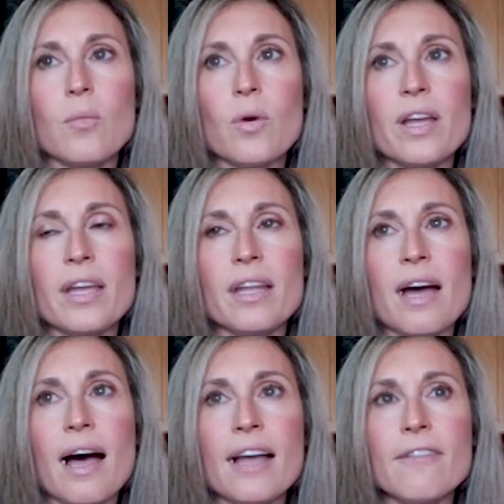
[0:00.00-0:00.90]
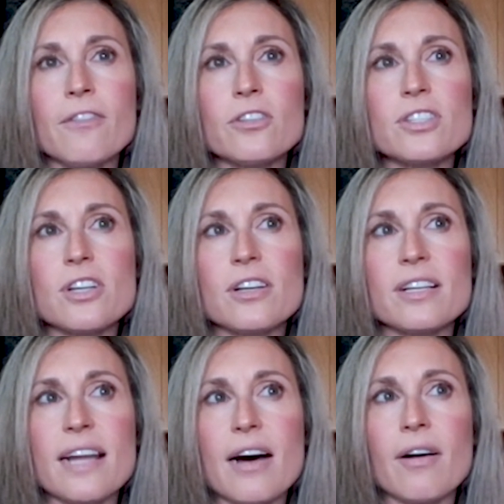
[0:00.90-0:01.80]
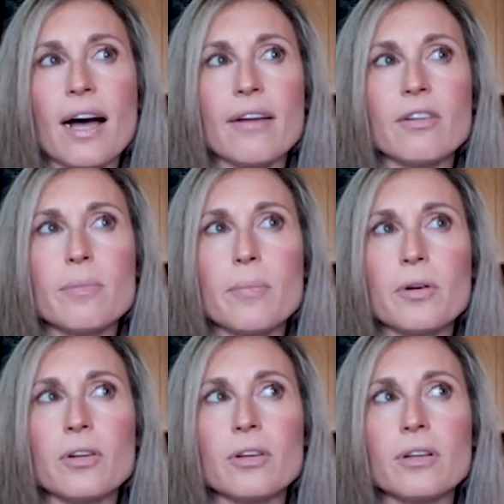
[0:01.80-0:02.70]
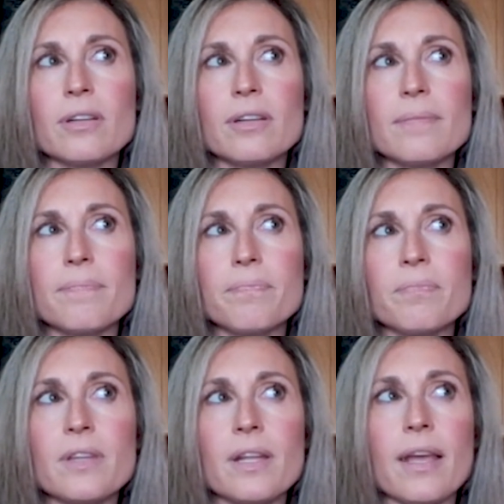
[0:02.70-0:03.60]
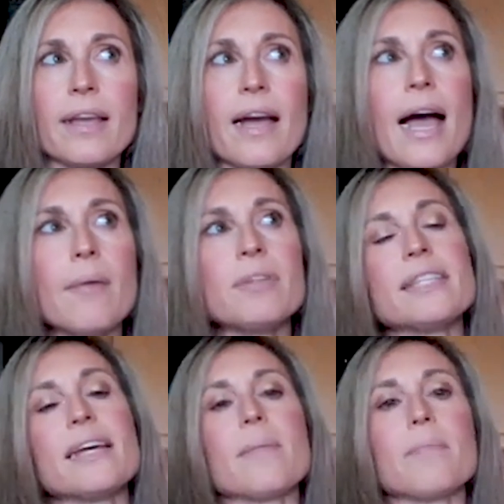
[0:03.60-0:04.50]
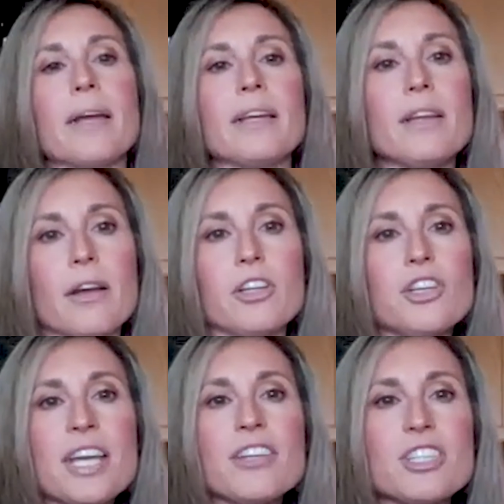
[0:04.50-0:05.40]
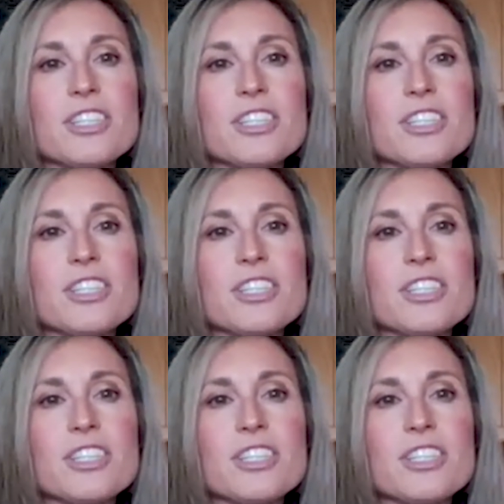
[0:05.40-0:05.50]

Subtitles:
When I first started out, I remember, like, I would set up my, you can't